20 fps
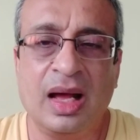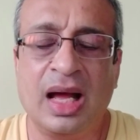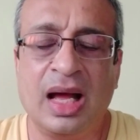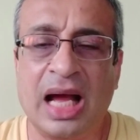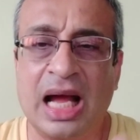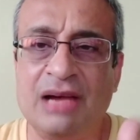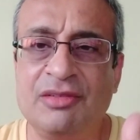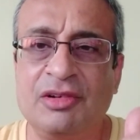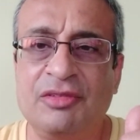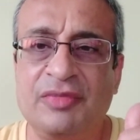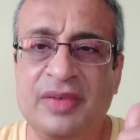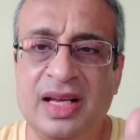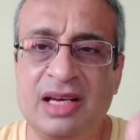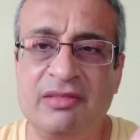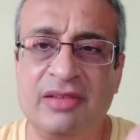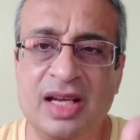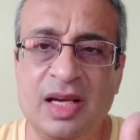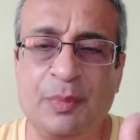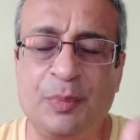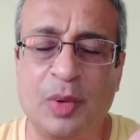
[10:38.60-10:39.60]
Have a very,
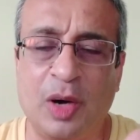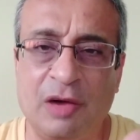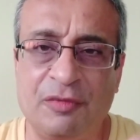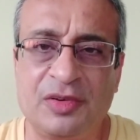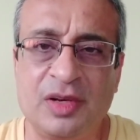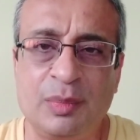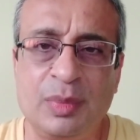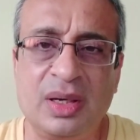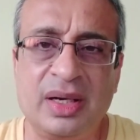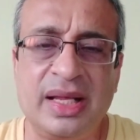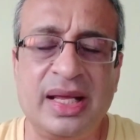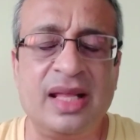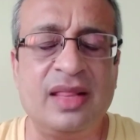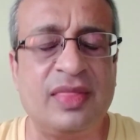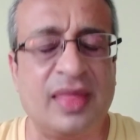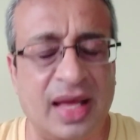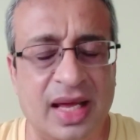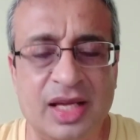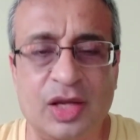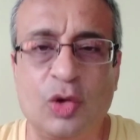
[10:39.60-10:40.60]
very profitable day.
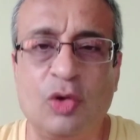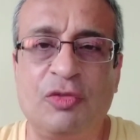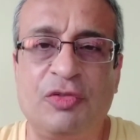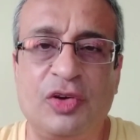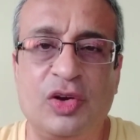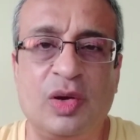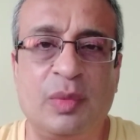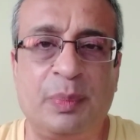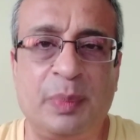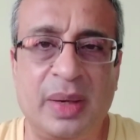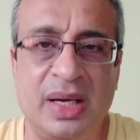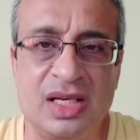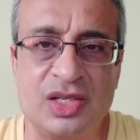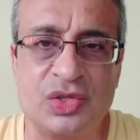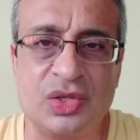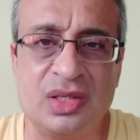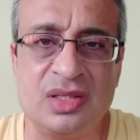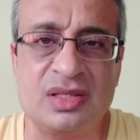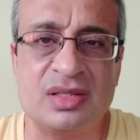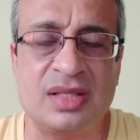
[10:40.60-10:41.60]
Thank you for your
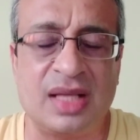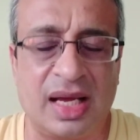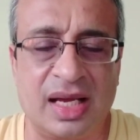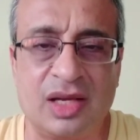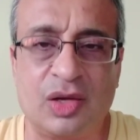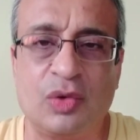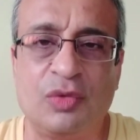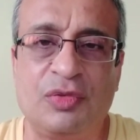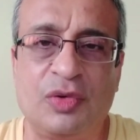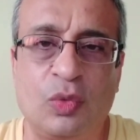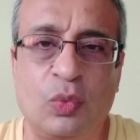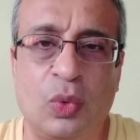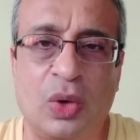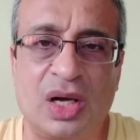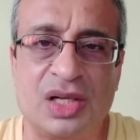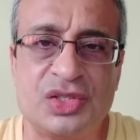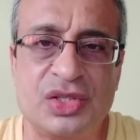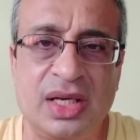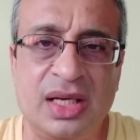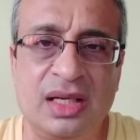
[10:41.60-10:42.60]
patience. Thank you for
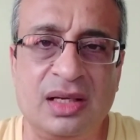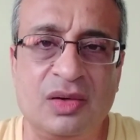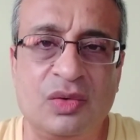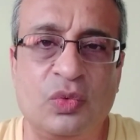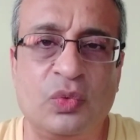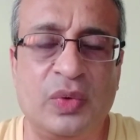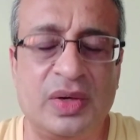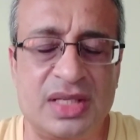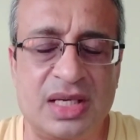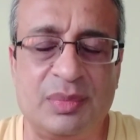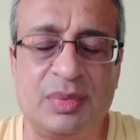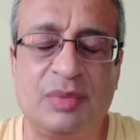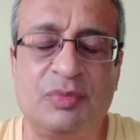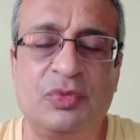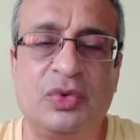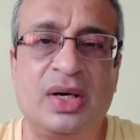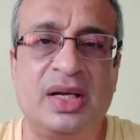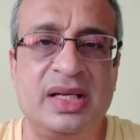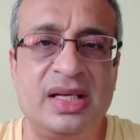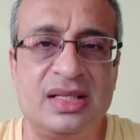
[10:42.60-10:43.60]
watching. Vijay
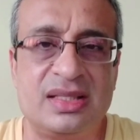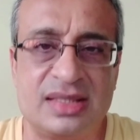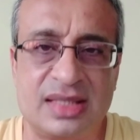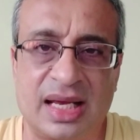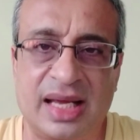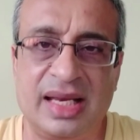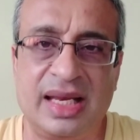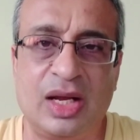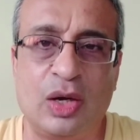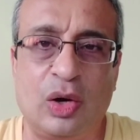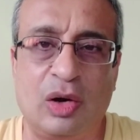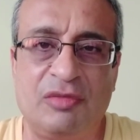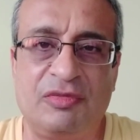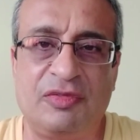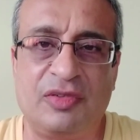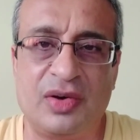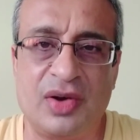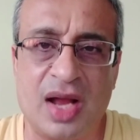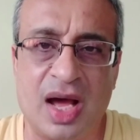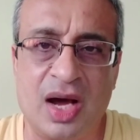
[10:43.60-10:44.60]
Bhambwani signing off
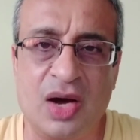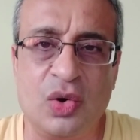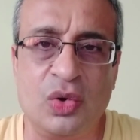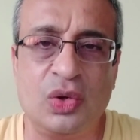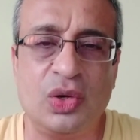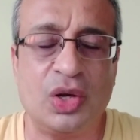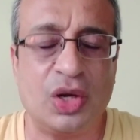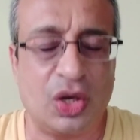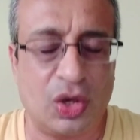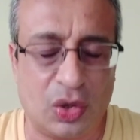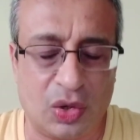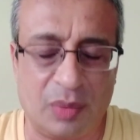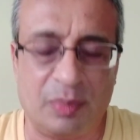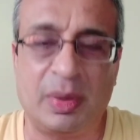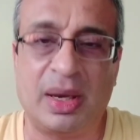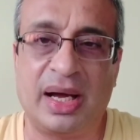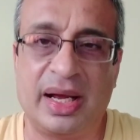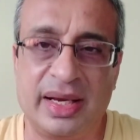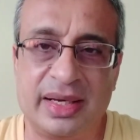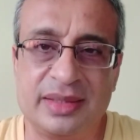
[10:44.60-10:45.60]
for now.
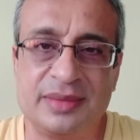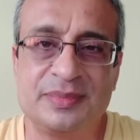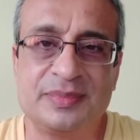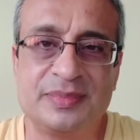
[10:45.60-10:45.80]
Goodbye.